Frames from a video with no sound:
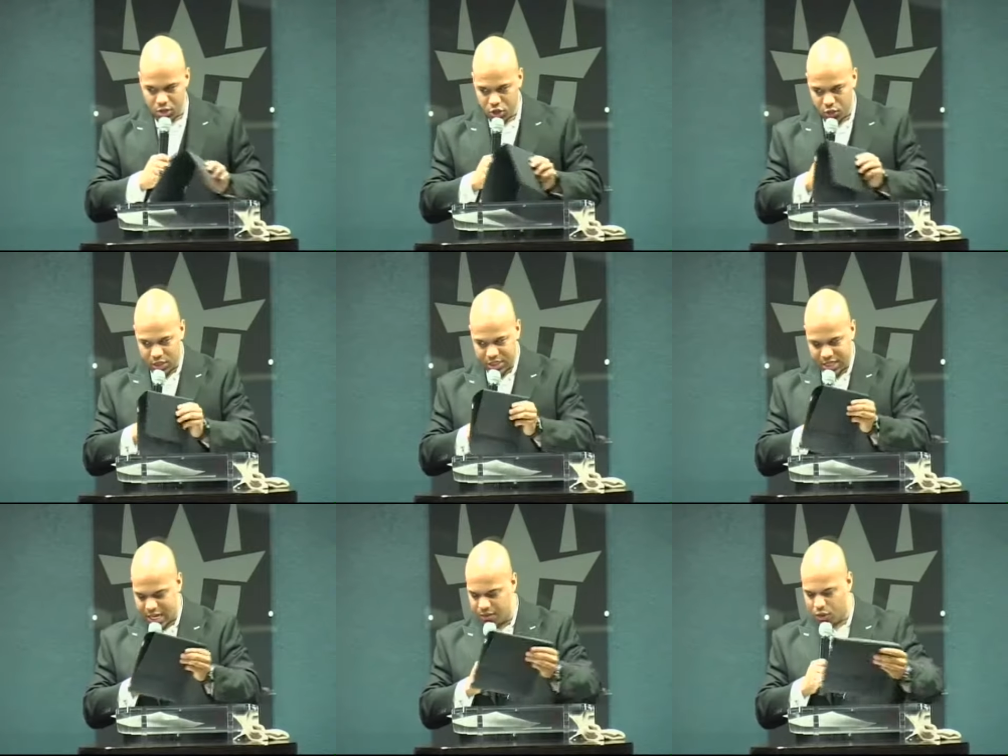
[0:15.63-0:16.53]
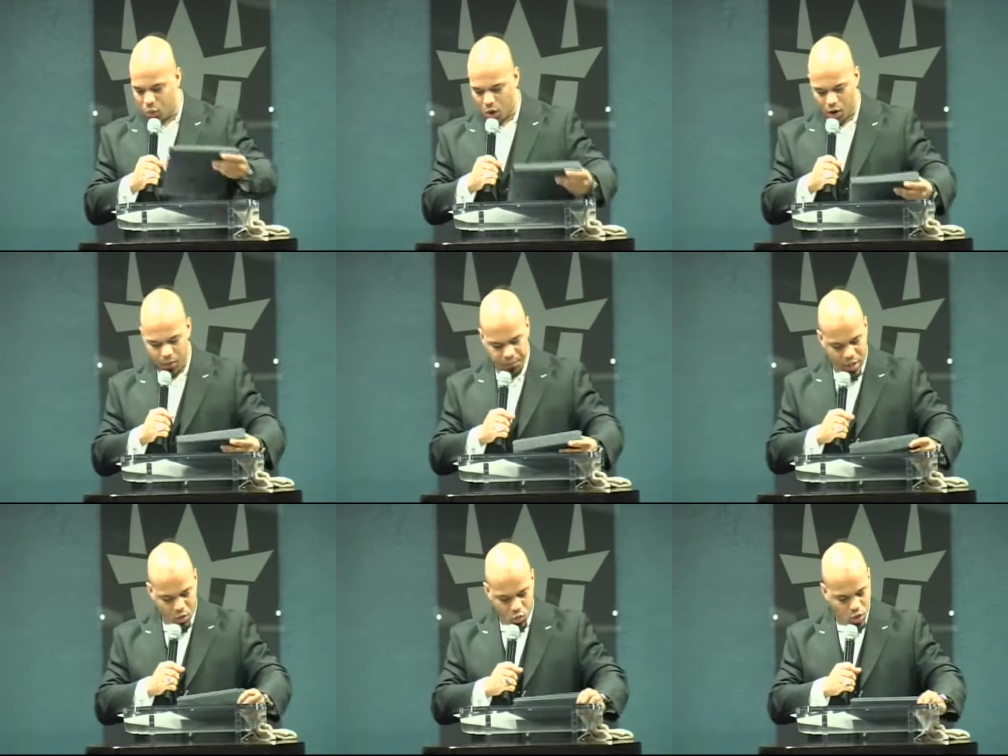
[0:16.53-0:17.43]
to receive the word
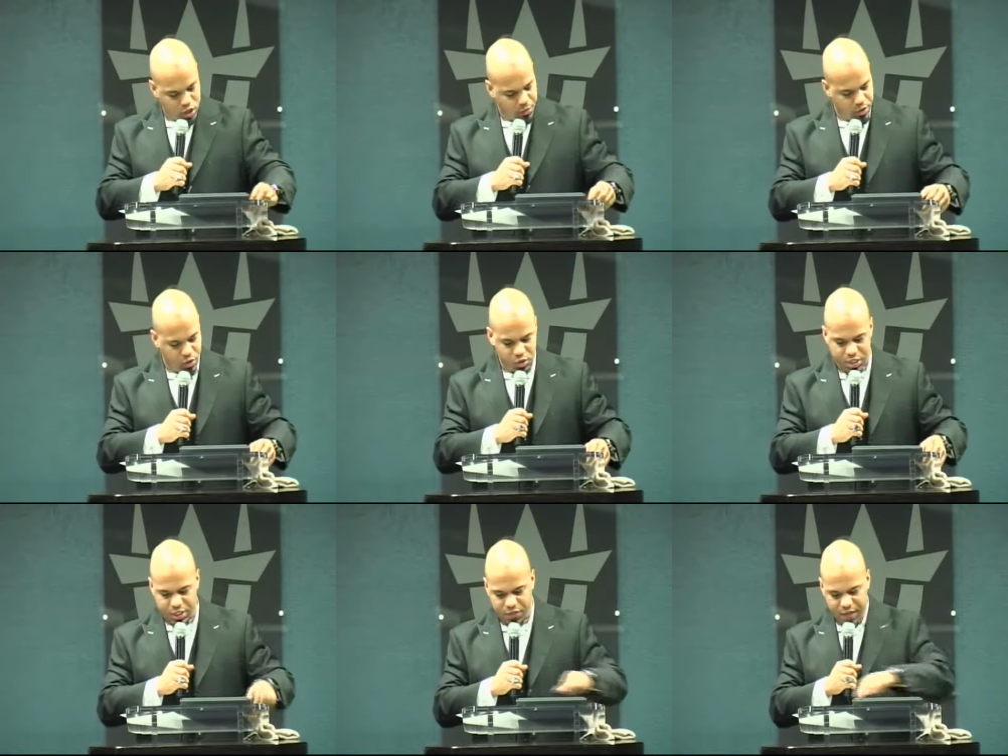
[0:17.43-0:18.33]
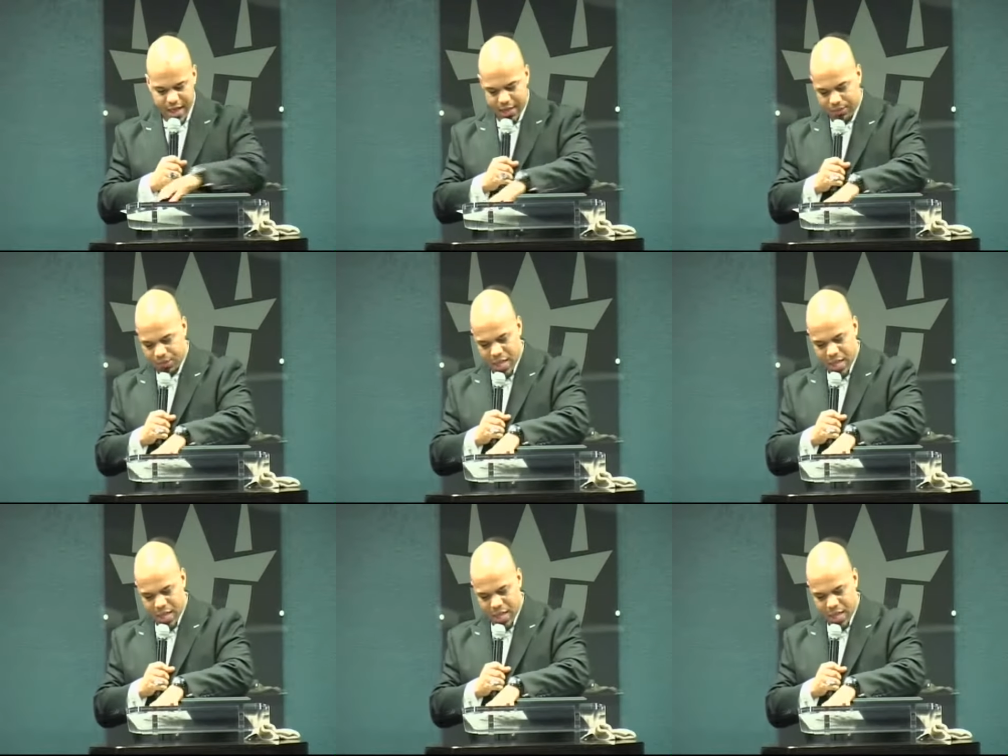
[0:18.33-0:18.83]
which produces faith.